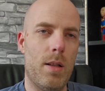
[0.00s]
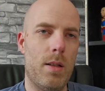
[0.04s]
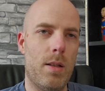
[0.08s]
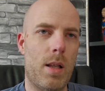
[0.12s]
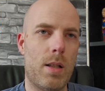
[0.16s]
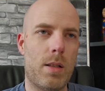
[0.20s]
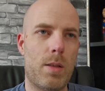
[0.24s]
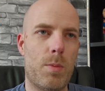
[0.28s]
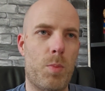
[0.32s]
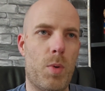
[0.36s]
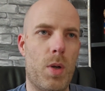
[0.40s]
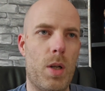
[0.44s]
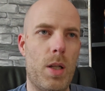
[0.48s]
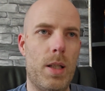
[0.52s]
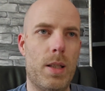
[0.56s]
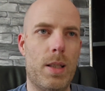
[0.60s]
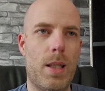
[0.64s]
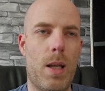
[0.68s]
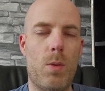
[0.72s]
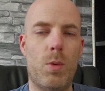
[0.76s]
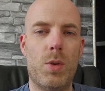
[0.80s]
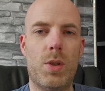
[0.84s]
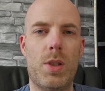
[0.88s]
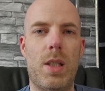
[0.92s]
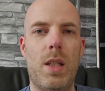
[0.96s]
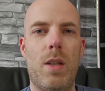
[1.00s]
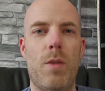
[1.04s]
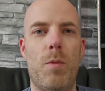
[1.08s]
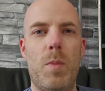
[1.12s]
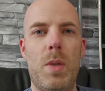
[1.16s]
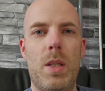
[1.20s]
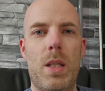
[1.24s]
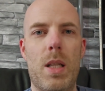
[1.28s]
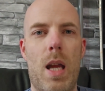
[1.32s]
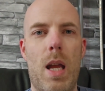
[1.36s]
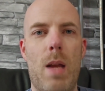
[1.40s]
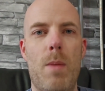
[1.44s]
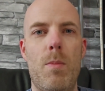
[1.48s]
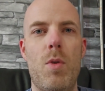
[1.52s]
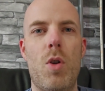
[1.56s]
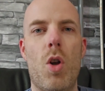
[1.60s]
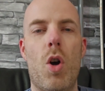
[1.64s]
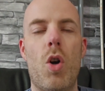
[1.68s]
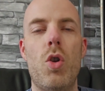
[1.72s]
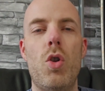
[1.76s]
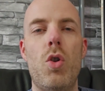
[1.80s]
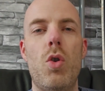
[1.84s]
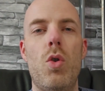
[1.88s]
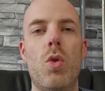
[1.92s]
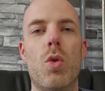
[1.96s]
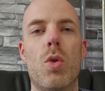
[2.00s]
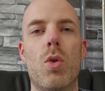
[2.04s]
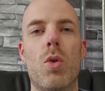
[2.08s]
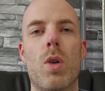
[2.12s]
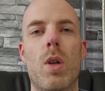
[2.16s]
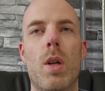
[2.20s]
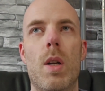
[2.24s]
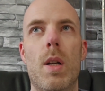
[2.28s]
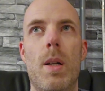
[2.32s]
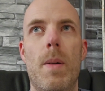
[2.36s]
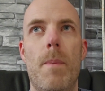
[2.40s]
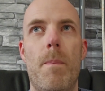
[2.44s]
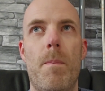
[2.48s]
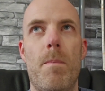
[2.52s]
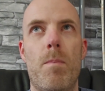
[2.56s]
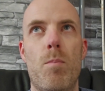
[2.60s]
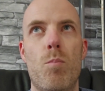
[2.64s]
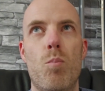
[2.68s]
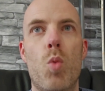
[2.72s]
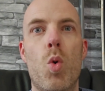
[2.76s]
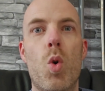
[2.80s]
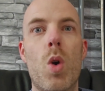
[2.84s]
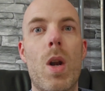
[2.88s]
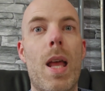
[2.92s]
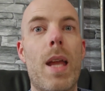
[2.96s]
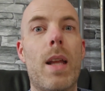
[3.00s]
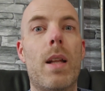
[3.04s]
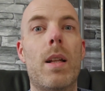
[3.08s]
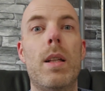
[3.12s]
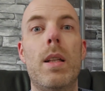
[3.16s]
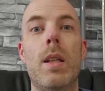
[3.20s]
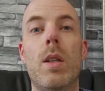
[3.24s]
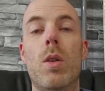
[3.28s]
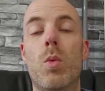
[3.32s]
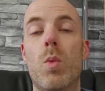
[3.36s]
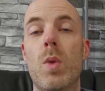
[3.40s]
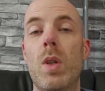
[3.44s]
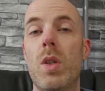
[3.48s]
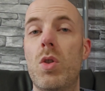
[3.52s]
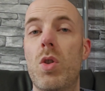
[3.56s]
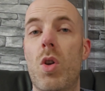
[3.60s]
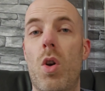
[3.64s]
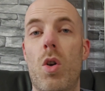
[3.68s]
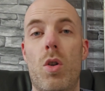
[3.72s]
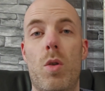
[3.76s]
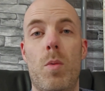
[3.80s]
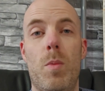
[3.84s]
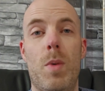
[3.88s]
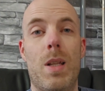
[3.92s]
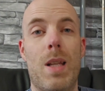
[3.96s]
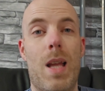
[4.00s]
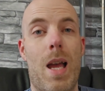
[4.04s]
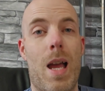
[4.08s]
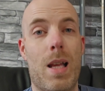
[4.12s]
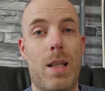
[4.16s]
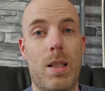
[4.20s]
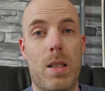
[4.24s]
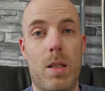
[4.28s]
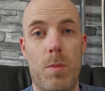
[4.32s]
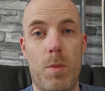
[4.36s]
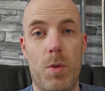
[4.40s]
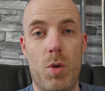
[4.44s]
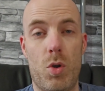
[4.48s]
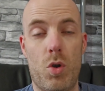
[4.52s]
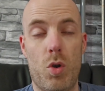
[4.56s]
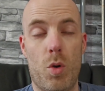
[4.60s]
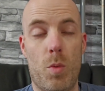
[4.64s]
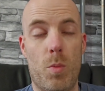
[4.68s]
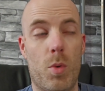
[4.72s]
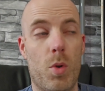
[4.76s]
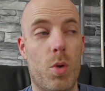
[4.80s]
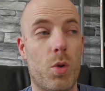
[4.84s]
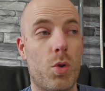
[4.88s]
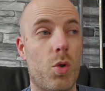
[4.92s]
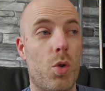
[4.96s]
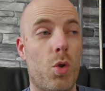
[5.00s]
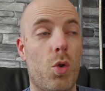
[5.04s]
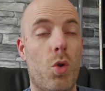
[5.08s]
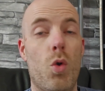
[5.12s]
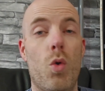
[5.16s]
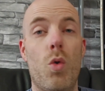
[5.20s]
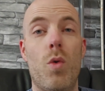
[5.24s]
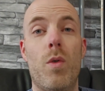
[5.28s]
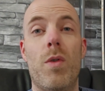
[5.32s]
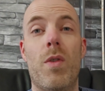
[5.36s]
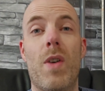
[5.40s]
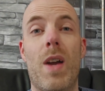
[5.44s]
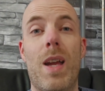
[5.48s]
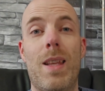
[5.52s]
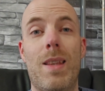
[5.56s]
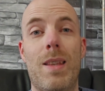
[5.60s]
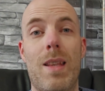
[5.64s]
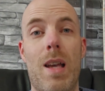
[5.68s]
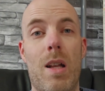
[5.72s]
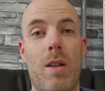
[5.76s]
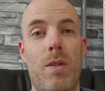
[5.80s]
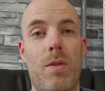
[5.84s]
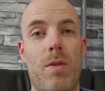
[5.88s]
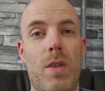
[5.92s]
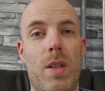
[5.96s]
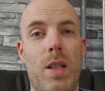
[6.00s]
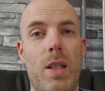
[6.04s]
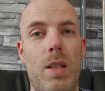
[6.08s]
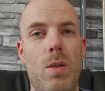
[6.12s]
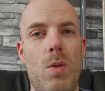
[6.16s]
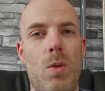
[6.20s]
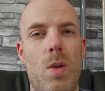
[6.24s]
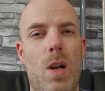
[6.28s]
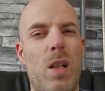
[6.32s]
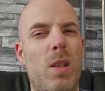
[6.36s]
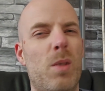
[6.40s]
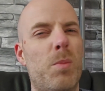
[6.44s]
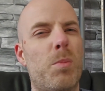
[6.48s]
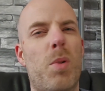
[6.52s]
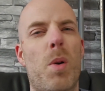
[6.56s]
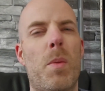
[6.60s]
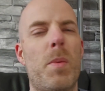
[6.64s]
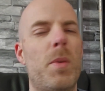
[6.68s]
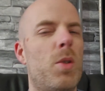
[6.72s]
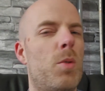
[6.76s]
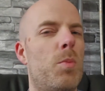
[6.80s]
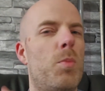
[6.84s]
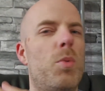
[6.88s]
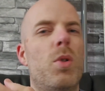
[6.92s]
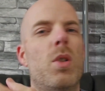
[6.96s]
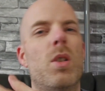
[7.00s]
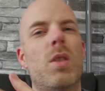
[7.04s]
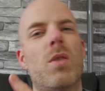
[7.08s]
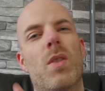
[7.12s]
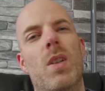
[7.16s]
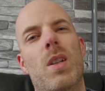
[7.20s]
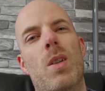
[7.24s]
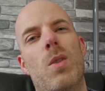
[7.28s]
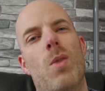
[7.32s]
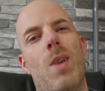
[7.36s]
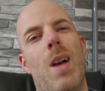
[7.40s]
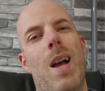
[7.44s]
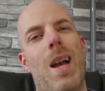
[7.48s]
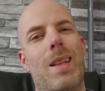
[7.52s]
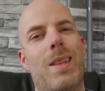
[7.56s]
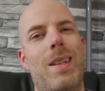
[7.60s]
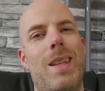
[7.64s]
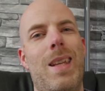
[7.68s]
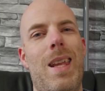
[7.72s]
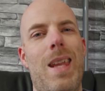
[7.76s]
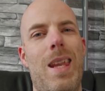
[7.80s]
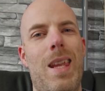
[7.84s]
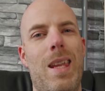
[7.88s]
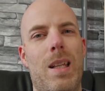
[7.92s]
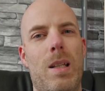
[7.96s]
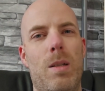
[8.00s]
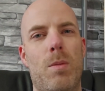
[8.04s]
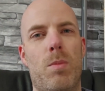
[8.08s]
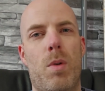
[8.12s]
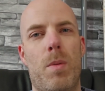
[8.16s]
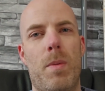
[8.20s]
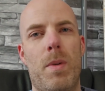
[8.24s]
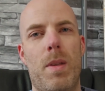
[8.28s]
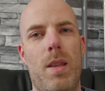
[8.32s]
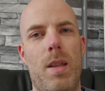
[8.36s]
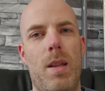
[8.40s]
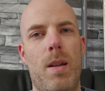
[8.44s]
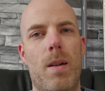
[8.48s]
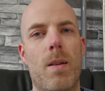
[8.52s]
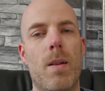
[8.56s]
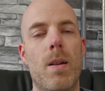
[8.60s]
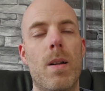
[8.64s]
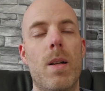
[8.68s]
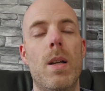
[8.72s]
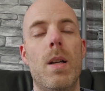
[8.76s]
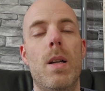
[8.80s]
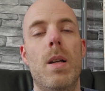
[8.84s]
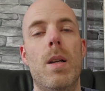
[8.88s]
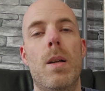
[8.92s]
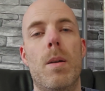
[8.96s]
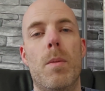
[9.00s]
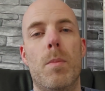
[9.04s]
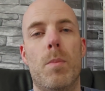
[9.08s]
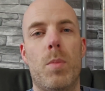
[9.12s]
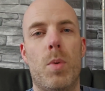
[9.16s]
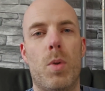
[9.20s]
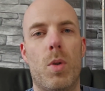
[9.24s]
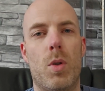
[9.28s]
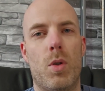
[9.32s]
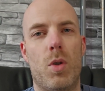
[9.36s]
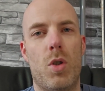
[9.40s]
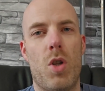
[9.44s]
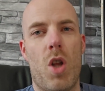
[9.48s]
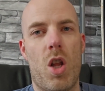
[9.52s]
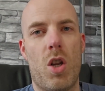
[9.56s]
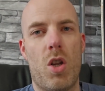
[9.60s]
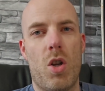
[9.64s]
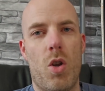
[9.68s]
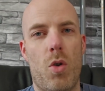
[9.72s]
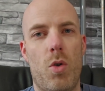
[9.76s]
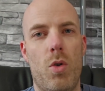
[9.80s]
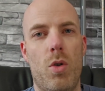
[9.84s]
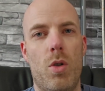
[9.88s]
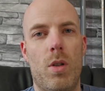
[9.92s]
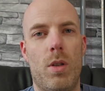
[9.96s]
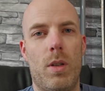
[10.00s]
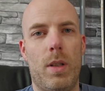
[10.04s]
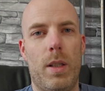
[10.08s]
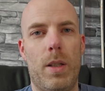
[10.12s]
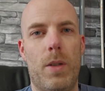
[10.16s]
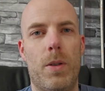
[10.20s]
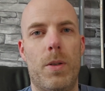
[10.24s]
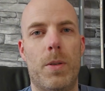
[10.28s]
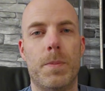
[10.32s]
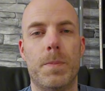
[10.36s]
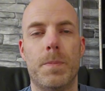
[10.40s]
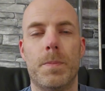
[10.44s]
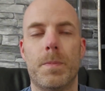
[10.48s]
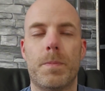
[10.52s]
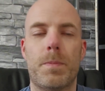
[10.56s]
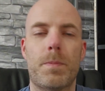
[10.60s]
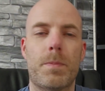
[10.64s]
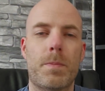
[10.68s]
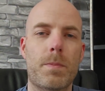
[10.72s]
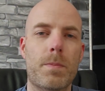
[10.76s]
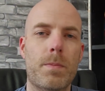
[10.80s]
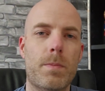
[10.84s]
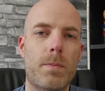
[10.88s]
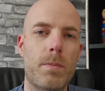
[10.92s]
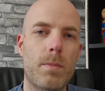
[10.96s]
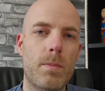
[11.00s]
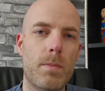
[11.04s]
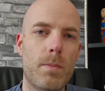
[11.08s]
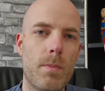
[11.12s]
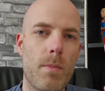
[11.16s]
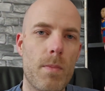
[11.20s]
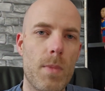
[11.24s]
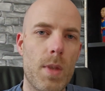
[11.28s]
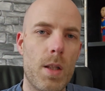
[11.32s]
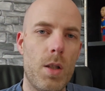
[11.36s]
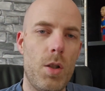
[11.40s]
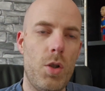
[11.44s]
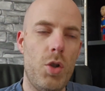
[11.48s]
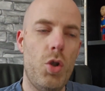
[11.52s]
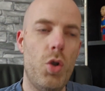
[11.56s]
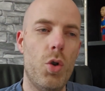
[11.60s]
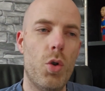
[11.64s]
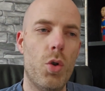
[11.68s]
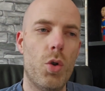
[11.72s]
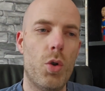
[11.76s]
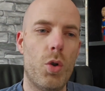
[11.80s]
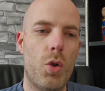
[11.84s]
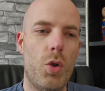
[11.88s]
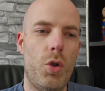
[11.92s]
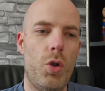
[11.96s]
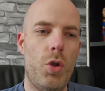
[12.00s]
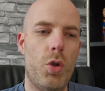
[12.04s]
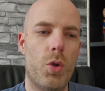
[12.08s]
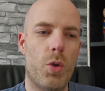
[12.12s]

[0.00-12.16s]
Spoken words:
that's brilliant. That will save me time. Now you're more likely to reach out to me and ask about jump cuts or go find that video. I'll probably just put this video at the end, probably there, but not now, later. You're